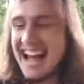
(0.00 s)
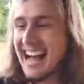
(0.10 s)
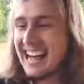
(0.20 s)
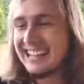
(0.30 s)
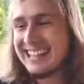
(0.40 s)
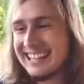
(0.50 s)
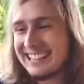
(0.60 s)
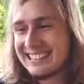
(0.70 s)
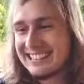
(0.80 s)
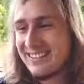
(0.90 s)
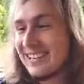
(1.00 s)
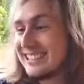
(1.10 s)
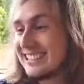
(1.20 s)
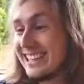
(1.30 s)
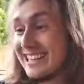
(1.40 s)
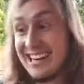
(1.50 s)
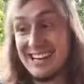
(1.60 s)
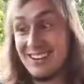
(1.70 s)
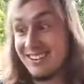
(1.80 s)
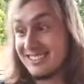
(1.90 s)
I get this question a
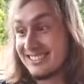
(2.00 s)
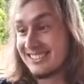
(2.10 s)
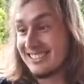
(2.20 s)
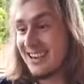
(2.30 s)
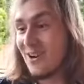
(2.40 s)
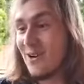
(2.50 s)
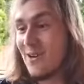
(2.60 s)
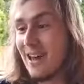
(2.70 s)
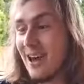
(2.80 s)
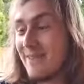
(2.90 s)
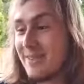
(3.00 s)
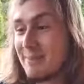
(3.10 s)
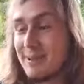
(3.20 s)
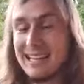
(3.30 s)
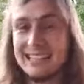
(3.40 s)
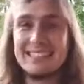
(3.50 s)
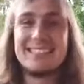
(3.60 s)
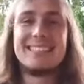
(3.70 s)
lot, all over the place.